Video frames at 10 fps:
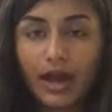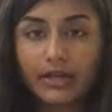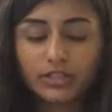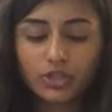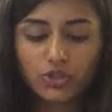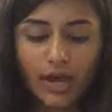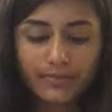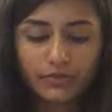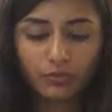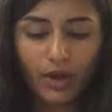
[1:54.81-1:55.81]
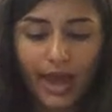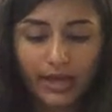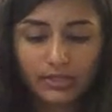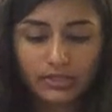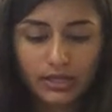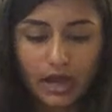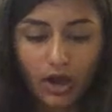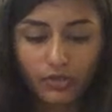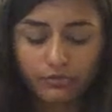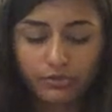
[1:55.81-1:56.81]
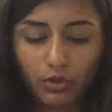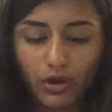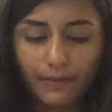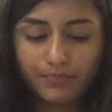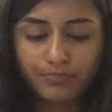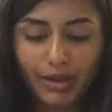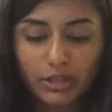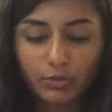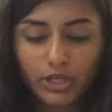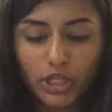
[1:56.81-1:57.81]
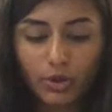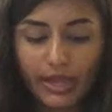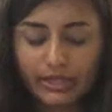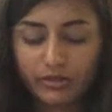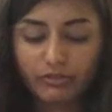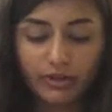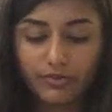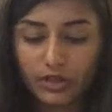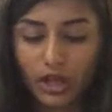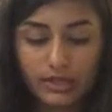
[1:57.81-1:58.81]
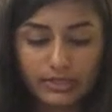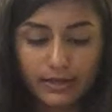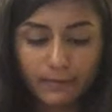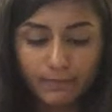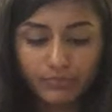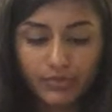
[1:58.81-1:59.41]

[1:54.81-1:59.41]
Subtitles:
I saw drops of wax on the floor, by the window and in front of the closet.